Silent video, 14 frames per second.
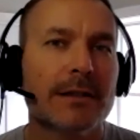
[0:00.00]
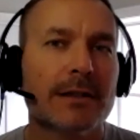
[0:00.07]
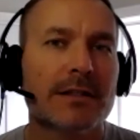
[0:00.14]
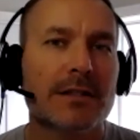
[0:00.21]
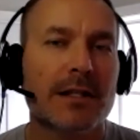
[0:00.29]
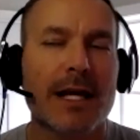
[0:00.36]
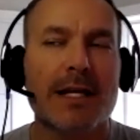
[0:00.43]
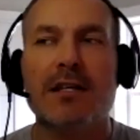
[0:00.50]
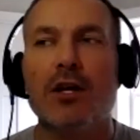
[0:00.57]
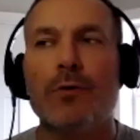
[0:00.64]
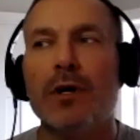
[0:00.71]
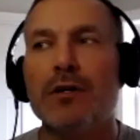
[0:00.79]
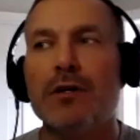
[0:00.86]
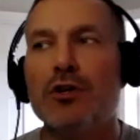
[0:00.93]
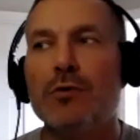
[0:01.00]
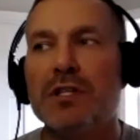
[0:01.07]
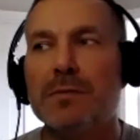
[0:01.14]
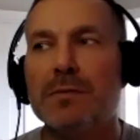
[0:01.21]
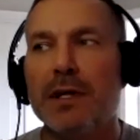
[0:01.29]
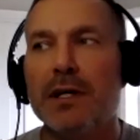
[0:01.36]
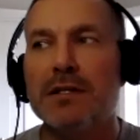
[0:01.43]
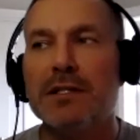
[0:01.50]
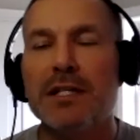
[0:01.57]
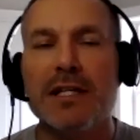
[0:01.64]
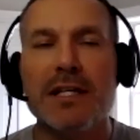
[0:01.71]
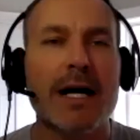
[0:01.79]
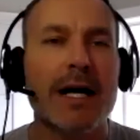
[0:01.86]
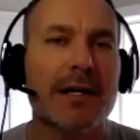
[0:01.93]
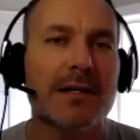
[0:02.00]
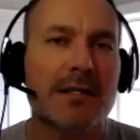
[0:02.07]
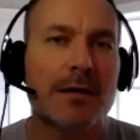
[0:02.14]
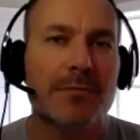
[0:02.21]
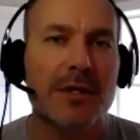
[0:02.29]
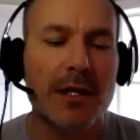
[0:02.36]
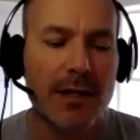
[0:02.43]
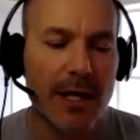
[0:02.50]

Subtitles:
Because the last thing you want to do is deny something